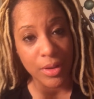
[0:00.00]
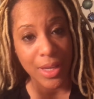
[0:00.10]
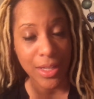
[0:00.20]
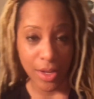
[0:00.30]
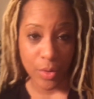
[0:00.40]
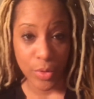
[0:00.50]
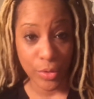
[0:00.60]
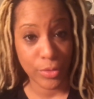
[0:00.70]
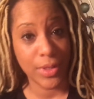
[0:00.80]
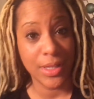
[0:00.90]
an hour
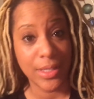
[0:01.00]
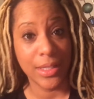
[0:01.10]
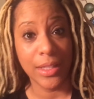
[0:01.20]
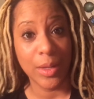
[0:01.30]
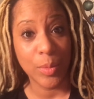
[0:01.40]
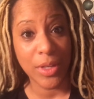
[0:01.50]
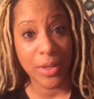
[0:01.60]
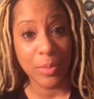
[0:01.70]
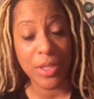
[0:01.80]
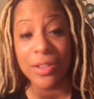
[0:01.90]
early to let him
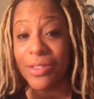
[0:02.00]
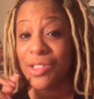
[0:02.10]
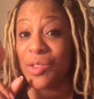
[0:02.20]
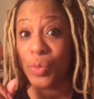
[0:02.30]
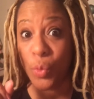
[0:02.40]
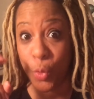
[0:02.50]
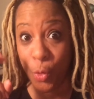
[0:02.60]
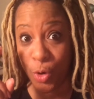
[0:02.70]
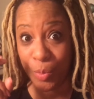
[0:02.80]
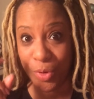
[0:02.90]
in because it's
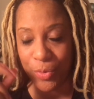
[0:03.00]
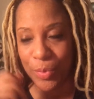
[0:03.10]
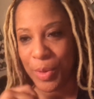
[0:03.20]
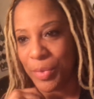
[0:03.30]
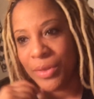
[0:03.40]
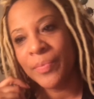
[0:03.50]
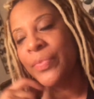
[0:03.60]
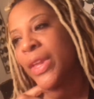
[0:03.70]
warm, remember?